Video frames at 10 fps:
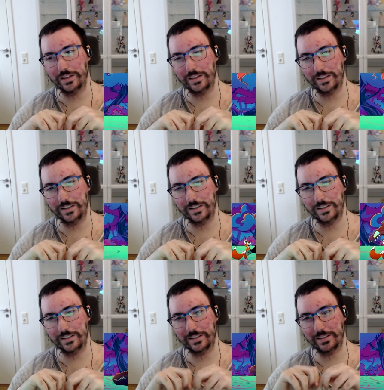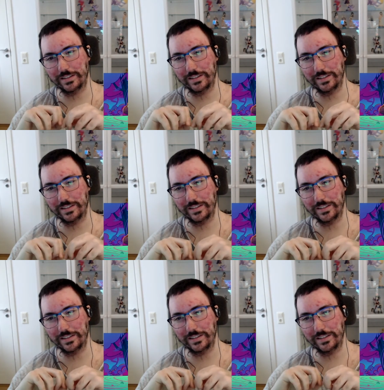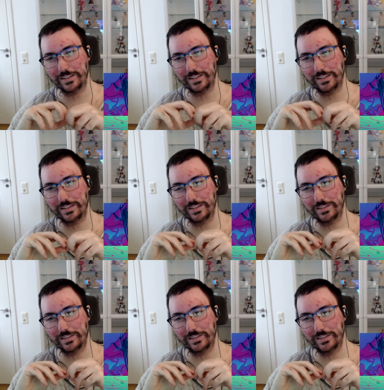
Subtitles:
Nothing is said.